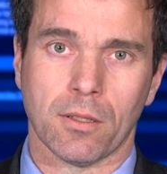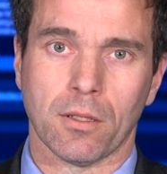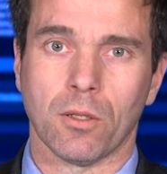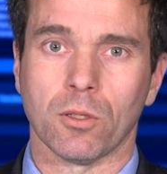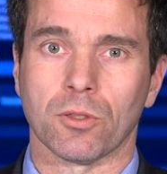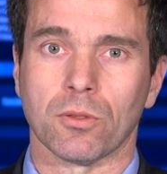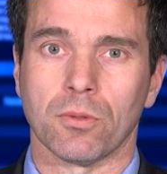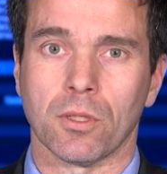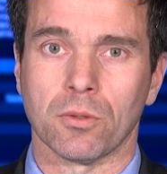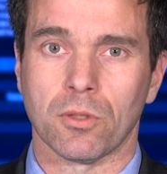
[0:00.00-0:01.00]
also
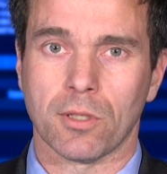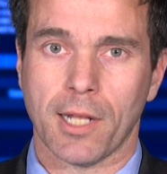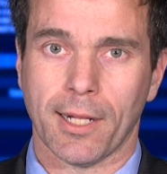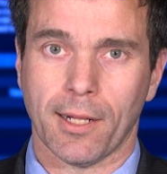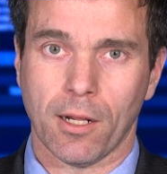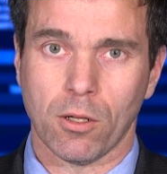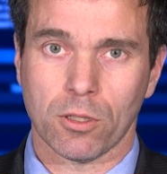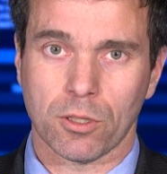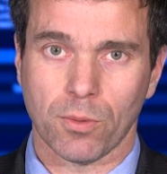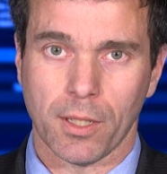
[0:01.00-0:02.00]
rose slightly
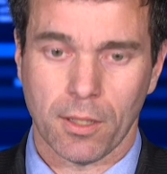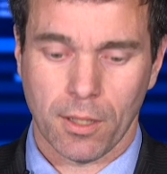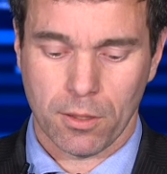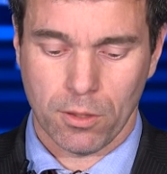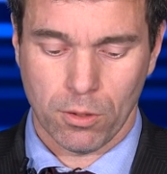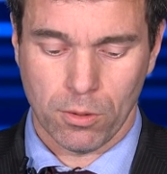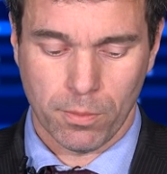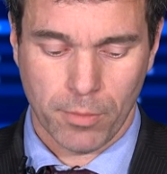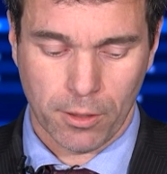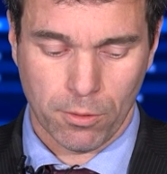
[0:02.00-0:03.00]
last week, as you
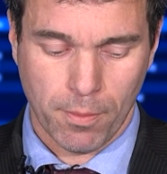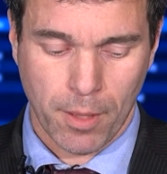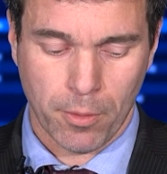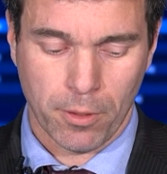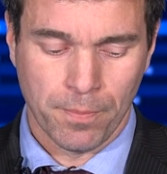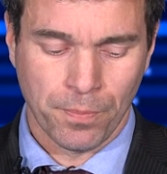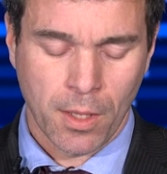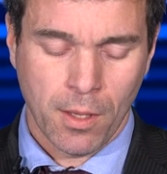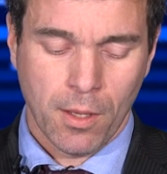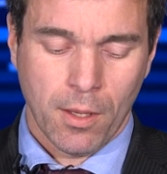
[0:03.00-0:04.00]
might remember.
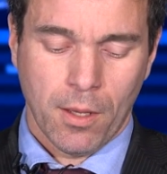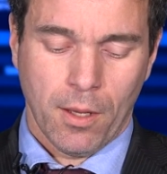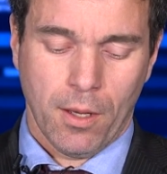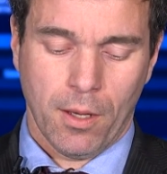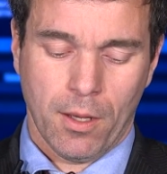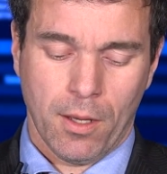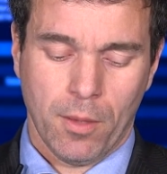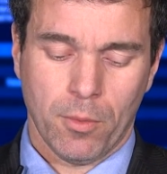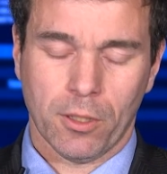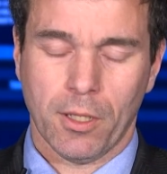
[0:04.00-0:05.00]

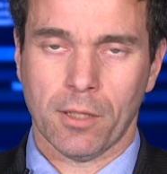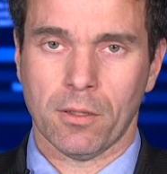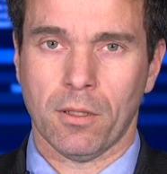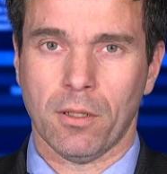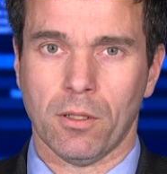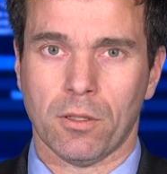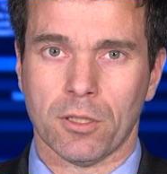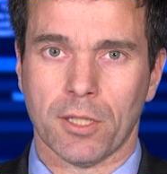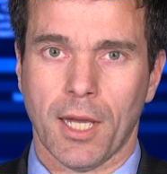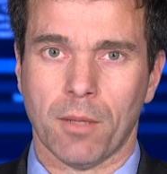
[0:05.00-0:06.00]
Among the other
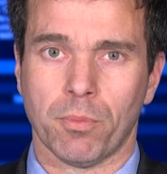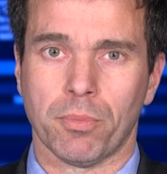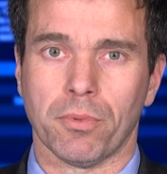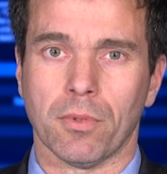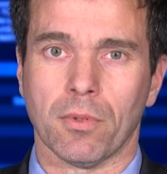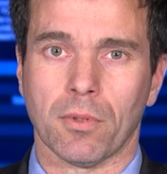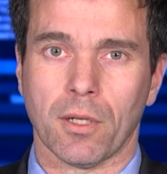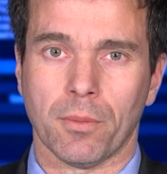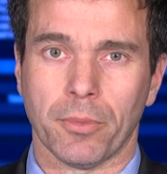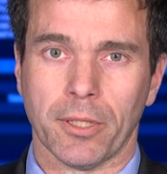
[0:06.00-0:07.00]
large cap
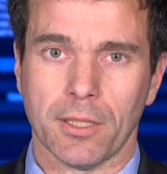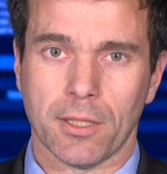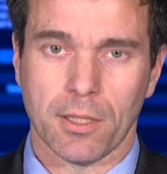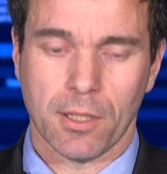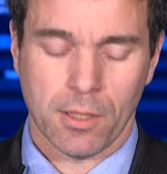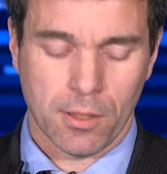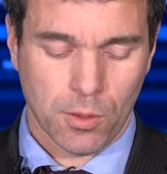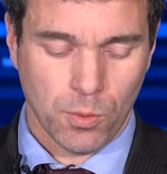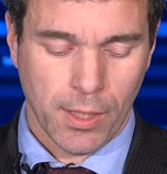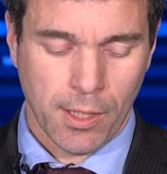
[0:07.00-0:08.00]
companies in
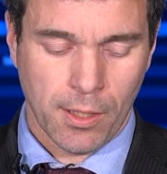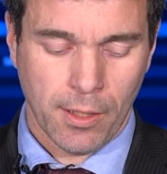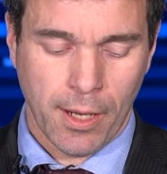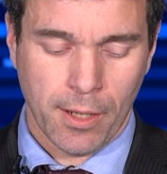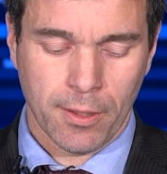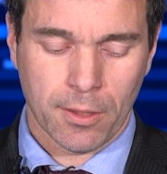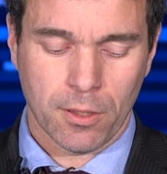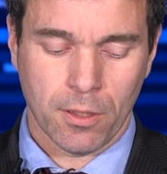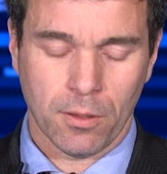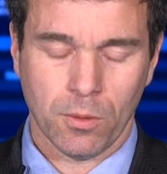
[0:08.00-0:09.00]
Sweden,
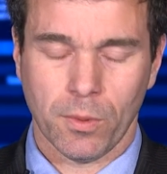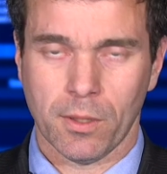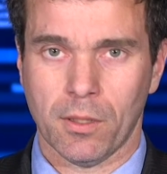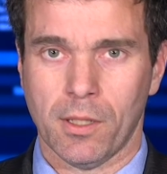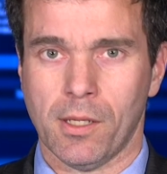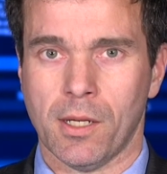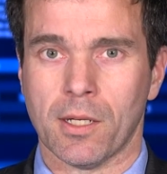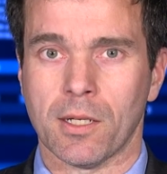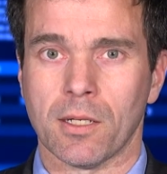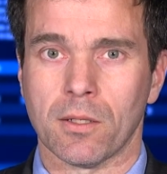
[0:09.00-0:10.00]
Ericsson, with
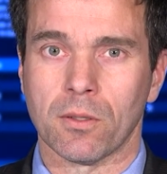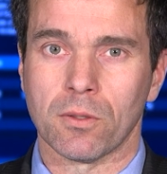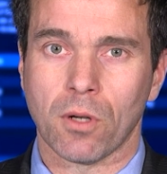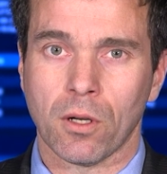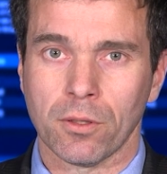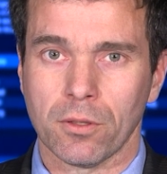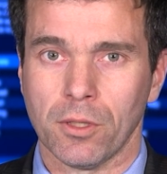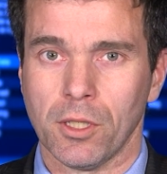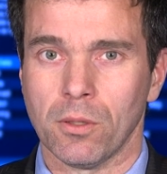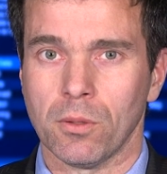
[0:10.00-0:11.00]
a rather
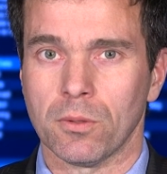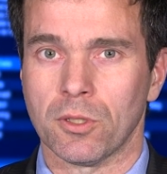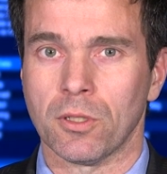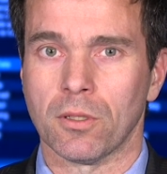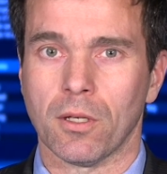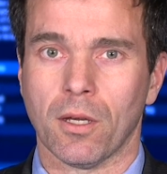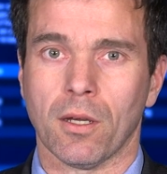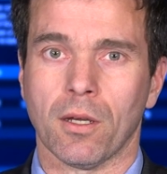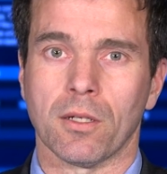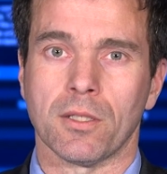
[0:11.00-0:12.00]
new
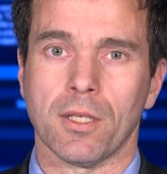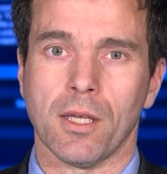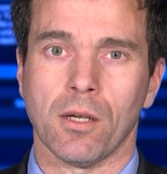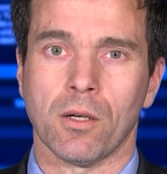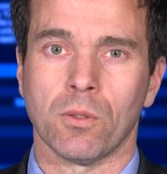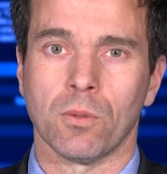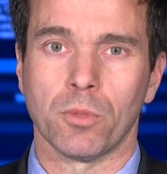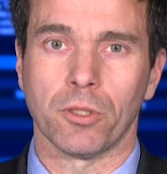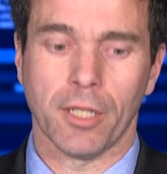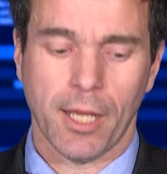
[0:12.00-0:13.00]
CEO,
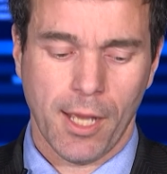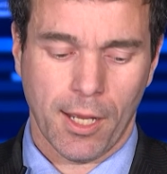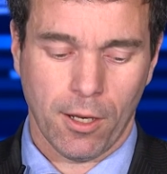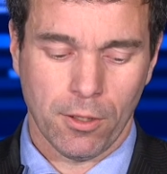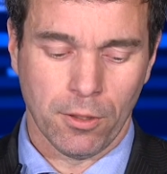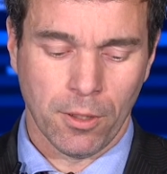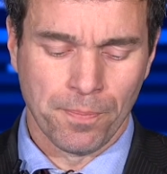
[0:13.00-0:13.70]
Börje Eklund,